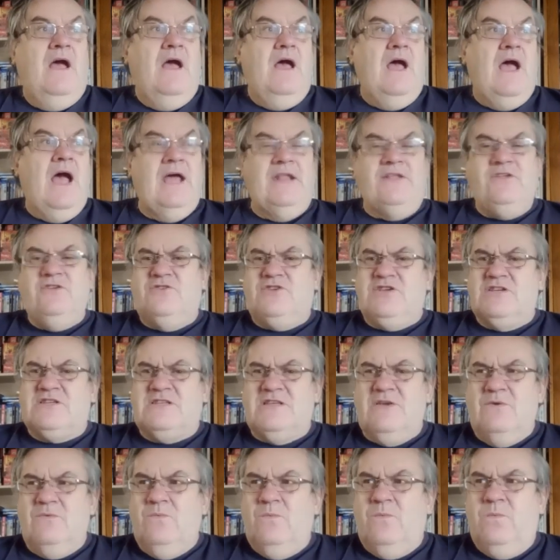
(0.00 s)
And you just
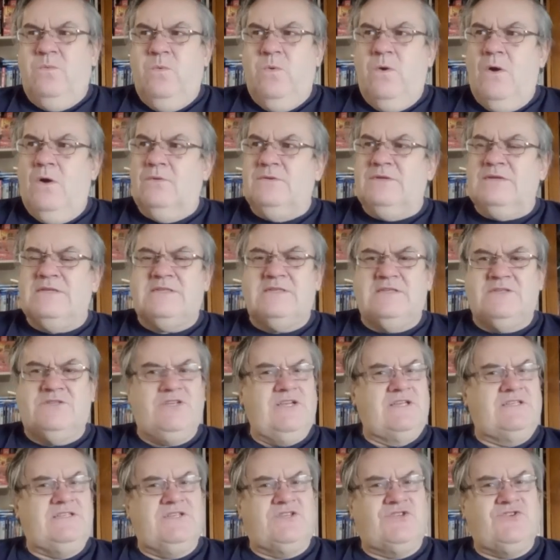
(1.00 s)
think, whoa, this is
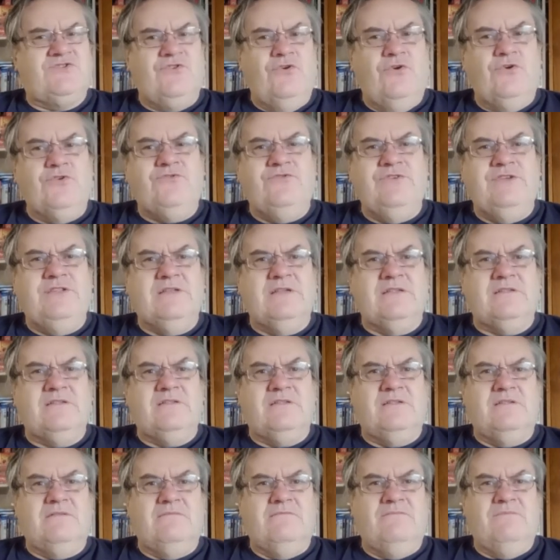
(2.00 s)
just extraordinary that
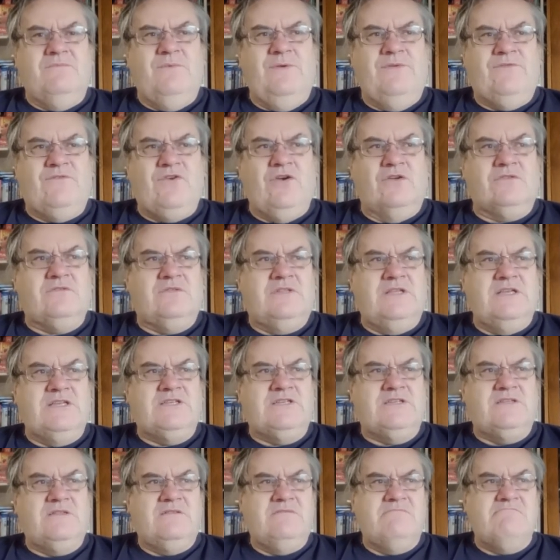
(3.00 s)
we've got
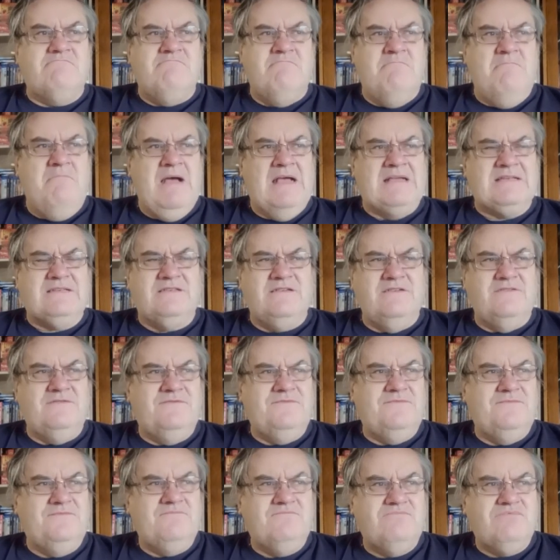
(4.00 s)
this
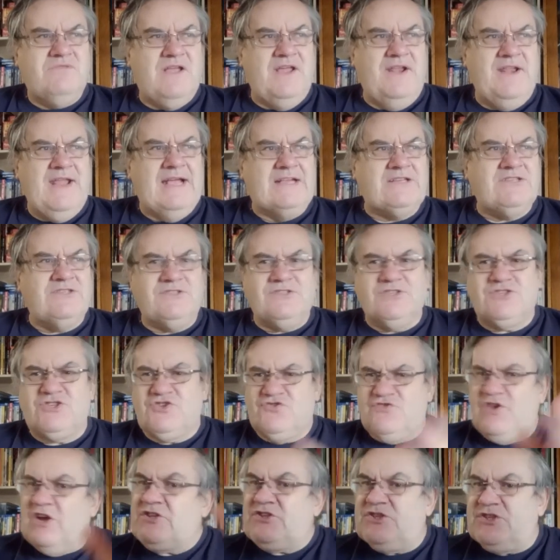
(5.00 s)
massive connection that
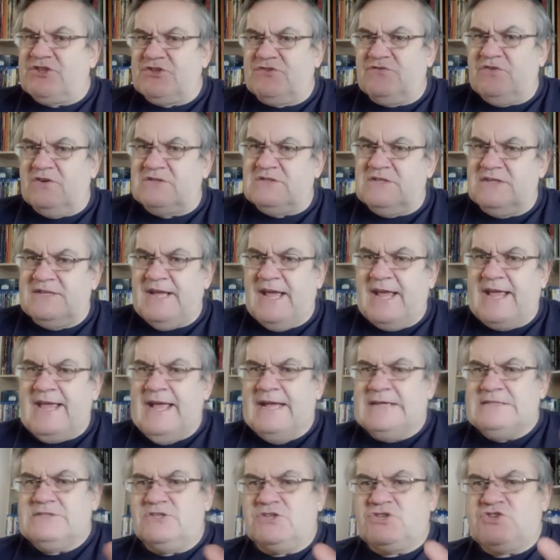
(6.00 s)
stretches across the
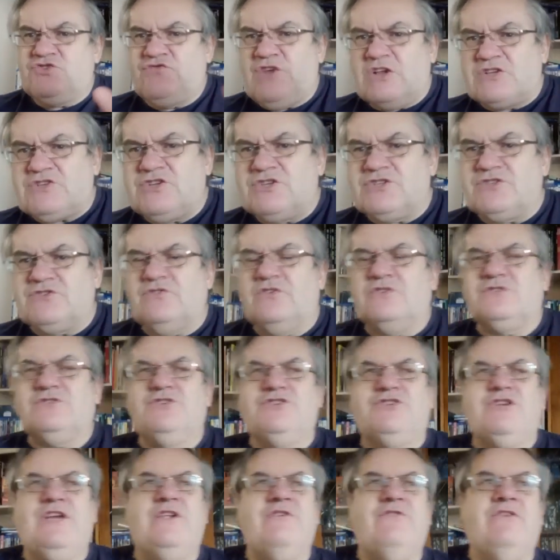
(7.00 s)
decades, stretches across the
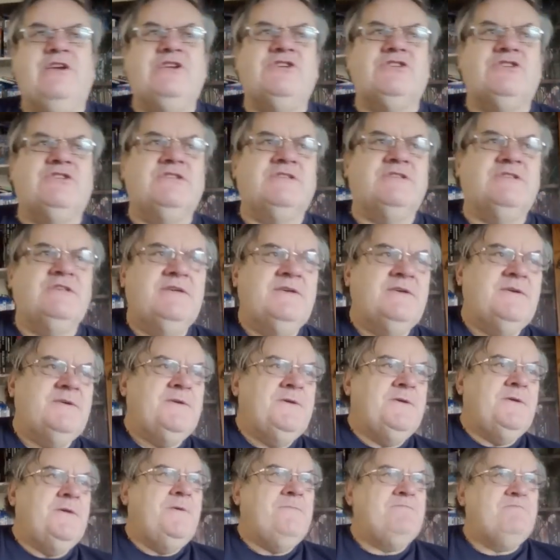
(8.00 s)
generations.
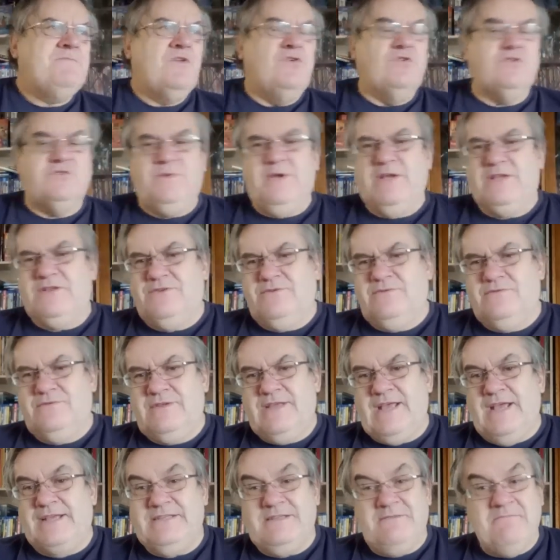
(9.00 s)
Of course, we had
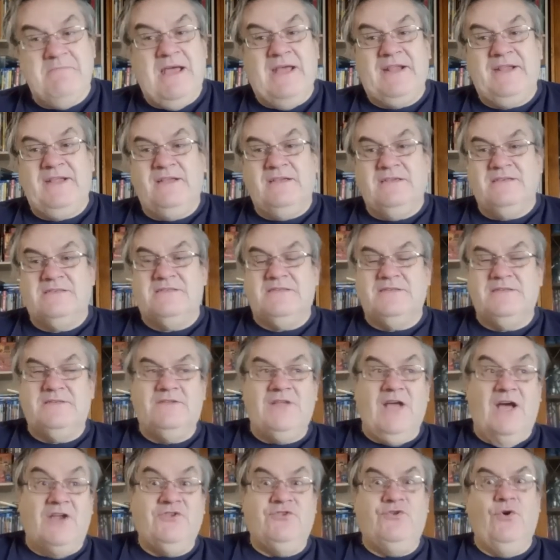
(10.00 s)
Katie Manning as the
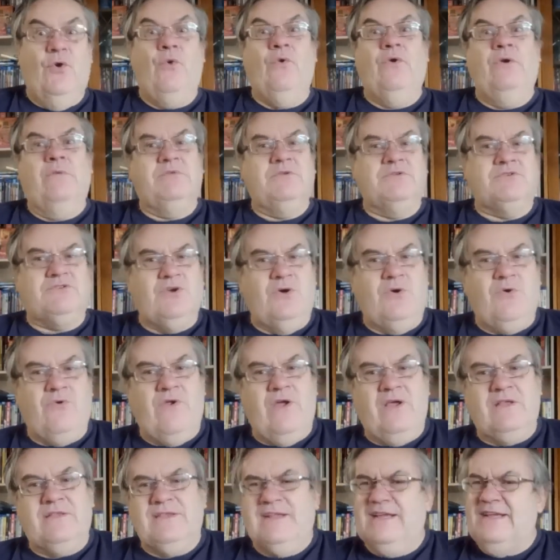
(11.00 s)
adorable Jo
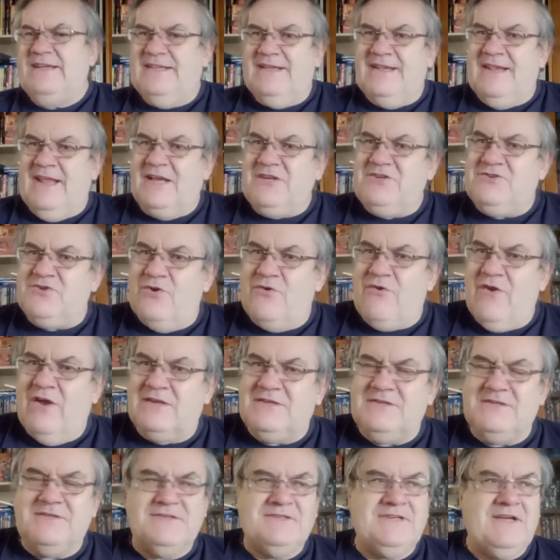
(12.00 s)
Grant. I didn't like Jo
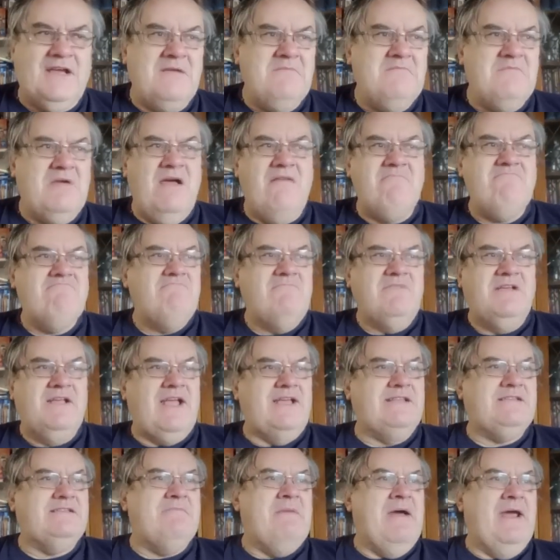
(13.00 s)
Grant at the time, but
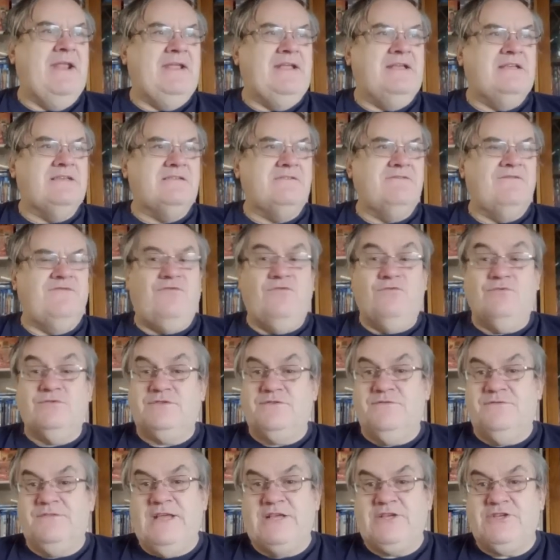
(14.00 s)
Katie Manning is a
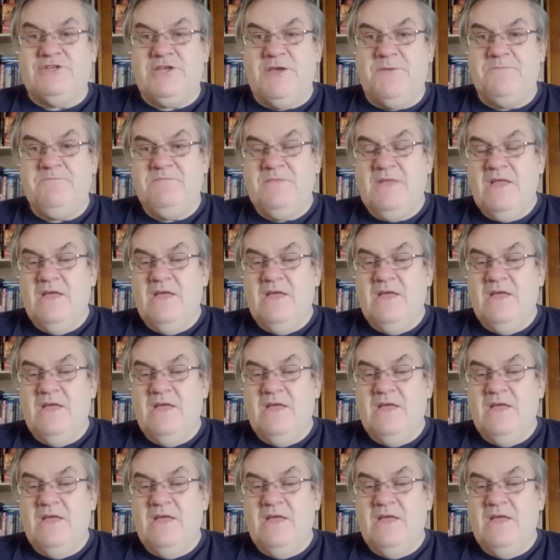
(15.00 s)
force of nature.